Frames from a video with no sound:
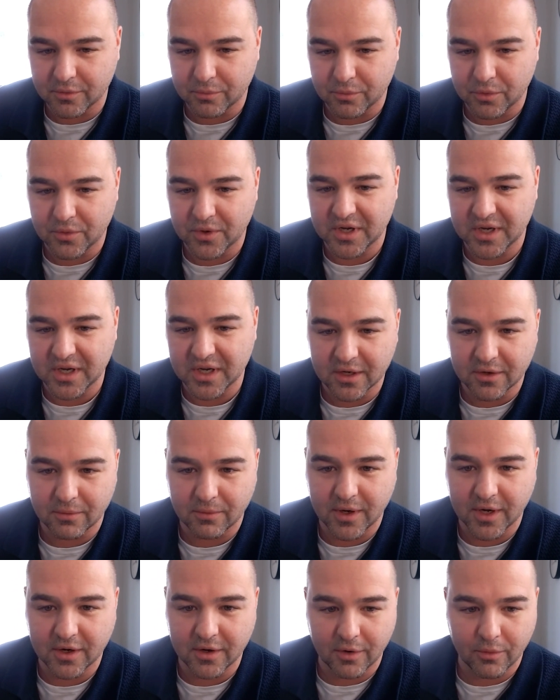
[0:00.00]
And we wanted to
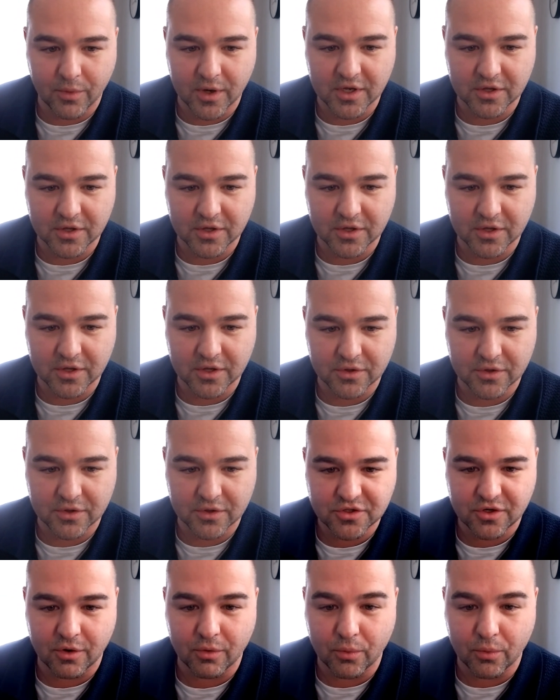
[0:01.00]
iterate our way through it, make
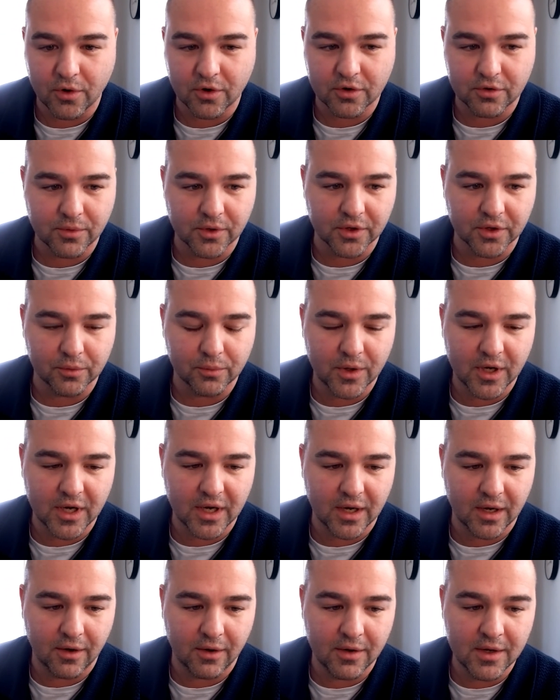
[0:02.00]
sure it worked really
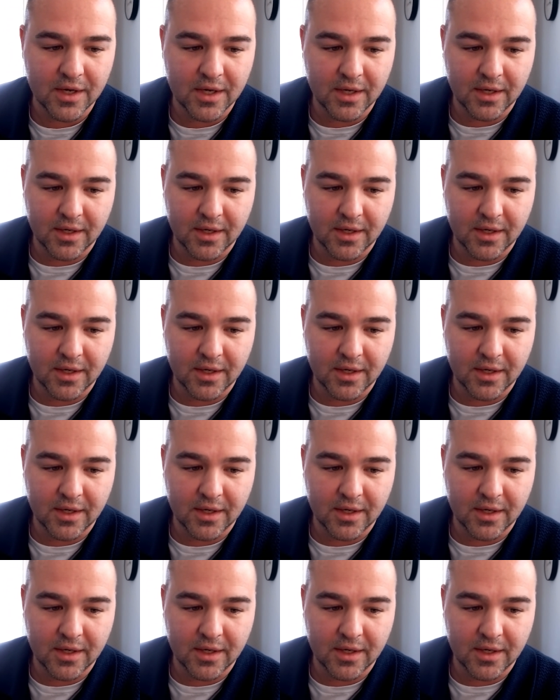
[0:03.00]
well.